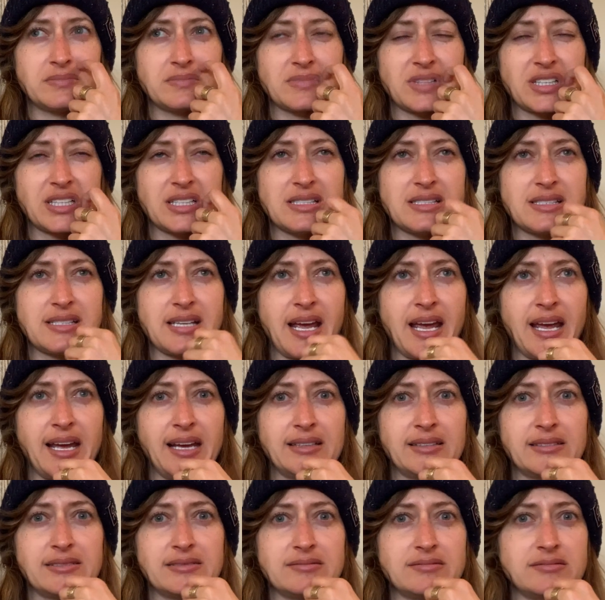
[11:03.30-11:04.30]

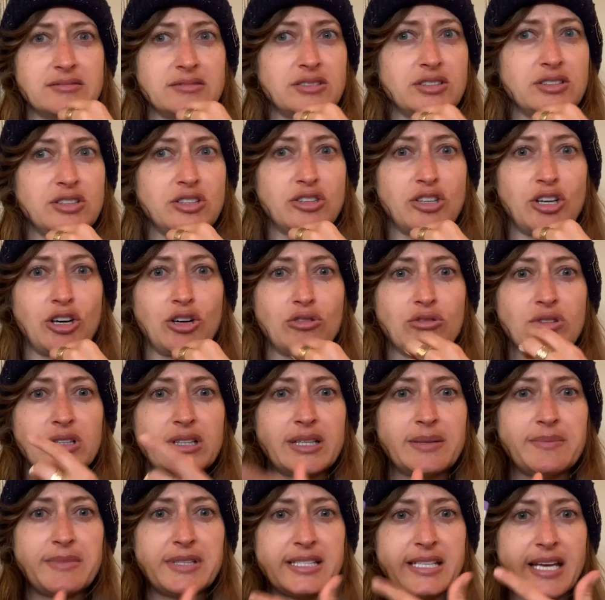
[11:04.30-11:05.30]
contain, you know,
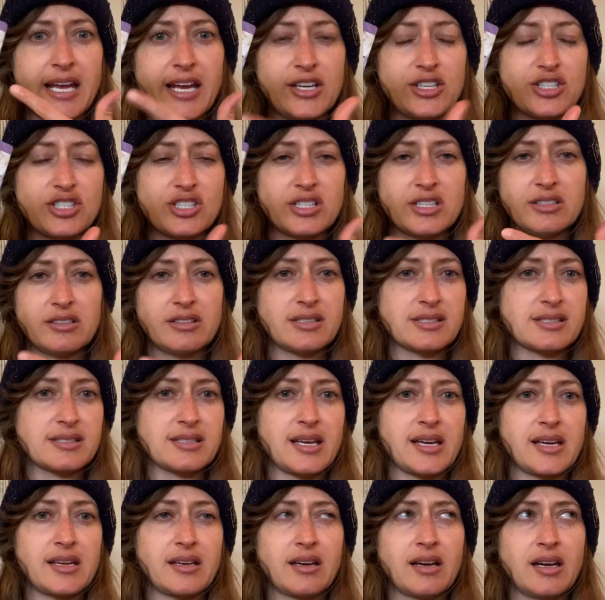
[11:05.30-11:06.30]
limitation, this
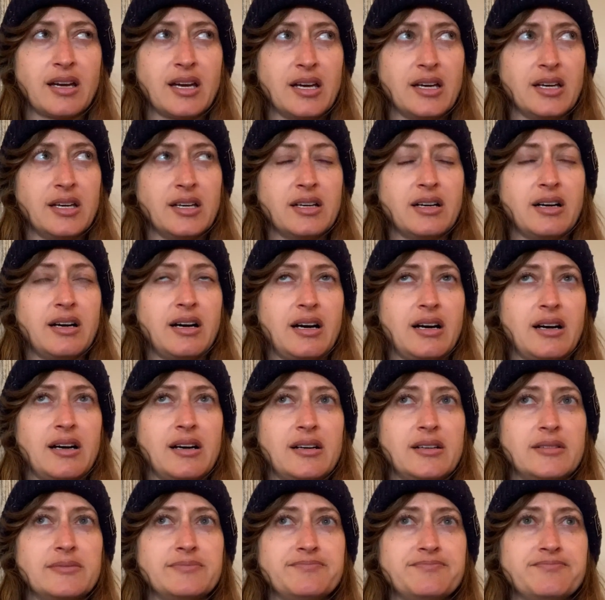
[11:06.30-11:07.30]
like
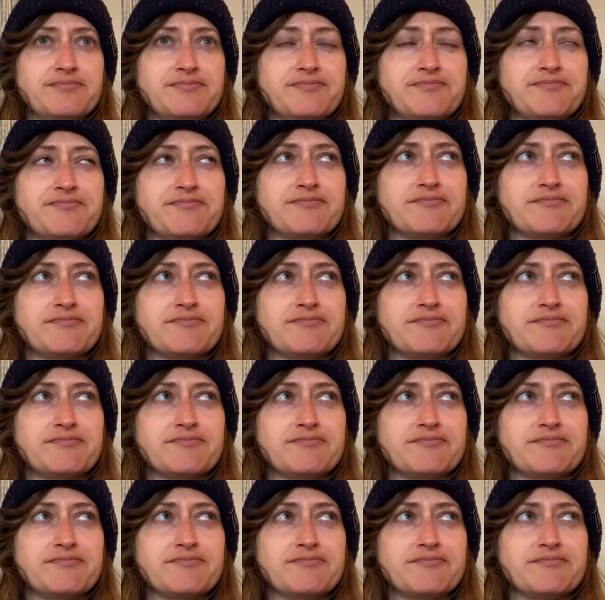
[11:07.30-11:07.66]
um